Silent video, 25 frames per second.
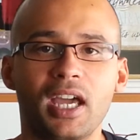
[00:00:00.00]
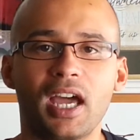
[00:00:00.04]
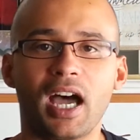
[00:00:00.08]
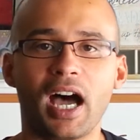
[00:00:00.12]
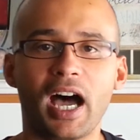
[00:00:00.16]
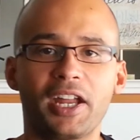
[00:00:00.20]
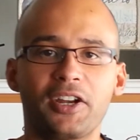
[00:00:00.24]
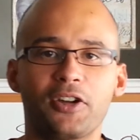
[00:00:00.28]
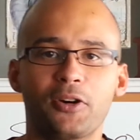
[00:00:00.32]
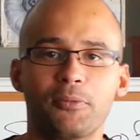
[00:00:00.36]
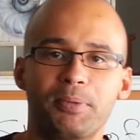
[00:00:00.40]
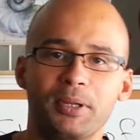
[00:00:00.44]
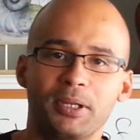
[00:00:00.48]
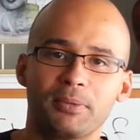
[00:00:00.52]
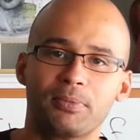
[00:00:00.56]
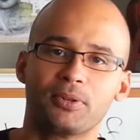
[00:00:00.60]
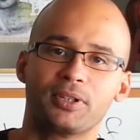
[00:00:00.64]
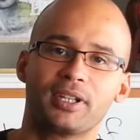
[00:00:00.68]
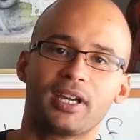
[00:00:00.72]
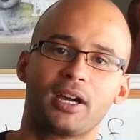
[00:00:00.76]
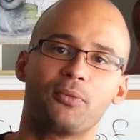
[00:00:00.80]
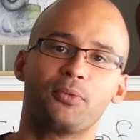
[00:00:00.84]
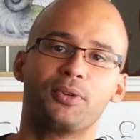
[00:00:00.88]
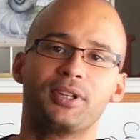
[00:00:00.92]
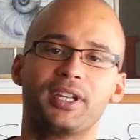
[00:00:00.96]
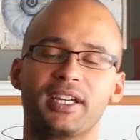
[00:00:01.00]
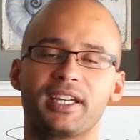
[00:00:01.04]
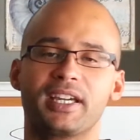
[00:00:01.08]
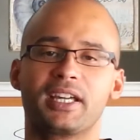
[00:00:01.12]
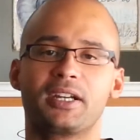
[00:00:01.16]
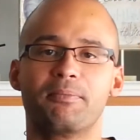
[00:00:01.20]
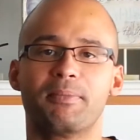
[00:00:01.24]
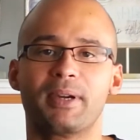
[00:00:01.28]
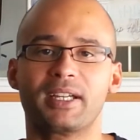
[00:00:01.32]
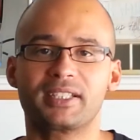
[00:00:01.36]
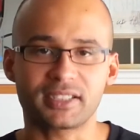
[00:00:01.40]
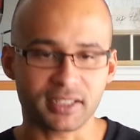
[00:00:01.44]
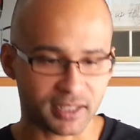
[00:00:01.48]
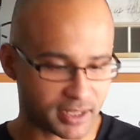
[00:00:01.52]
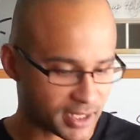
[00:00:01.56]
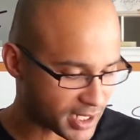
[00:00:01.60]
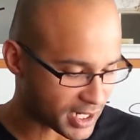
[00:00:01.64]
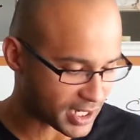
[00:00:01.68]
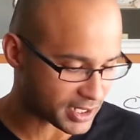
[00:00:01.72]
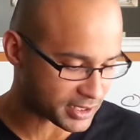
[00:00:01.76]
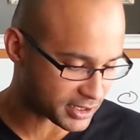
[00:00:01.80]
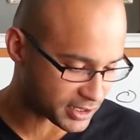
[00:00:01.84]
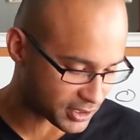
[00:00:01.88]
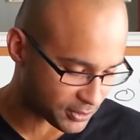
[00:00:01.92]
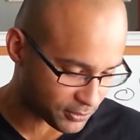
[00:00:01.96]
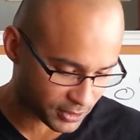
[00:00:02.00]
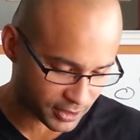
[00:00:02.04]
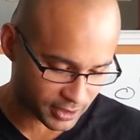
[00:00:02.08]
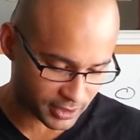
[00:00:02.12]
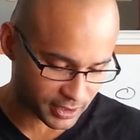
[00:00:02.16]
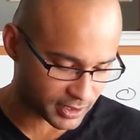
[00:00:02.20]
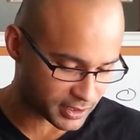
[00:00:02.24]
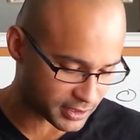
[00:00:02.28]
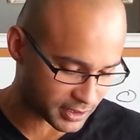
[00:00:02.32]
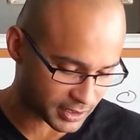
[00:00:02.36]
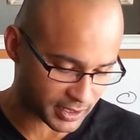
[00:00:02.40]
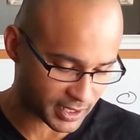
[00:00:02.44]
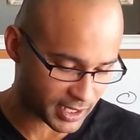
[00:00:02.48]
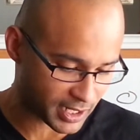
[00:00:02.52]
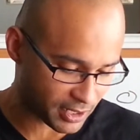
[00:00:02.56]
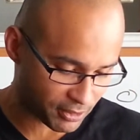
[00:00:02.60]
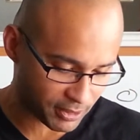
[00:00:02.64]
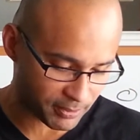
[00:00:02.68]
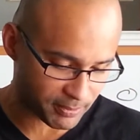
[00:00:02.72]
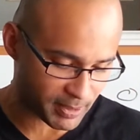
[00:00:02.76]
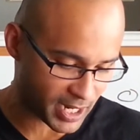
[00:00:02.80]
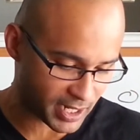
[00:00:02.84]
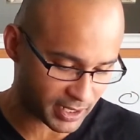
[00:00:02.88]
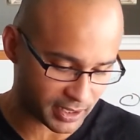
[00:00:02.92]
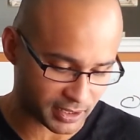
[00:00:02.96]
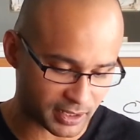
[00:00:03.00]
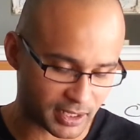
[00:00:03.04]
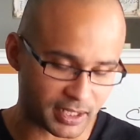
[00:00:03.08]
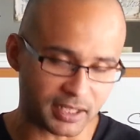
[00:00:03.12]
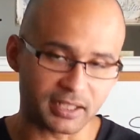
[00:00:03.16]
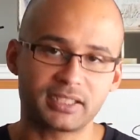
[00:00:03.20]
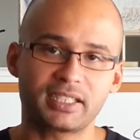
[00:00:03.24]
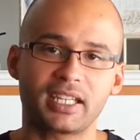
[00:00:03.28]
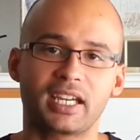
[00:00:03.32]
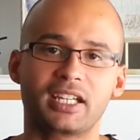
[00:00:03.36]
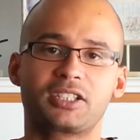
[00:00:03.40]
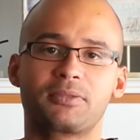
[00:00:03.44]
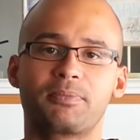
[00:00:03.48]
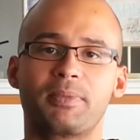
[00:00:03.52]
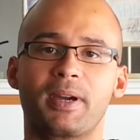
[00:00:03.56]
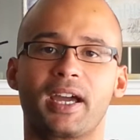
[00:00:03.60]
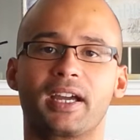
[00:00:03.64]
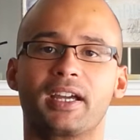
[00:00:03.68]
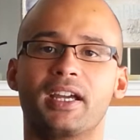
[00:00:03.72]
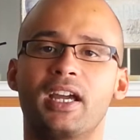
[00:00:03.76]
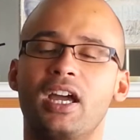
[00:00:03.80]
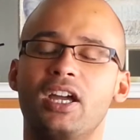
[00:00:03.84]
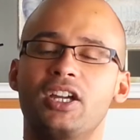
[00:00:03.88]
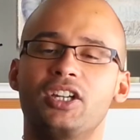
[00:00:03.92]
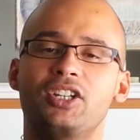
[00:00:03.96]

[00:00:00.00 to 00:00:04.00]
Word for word: I know people that when they get a message, they got to see what it is and hurry back and, and text back.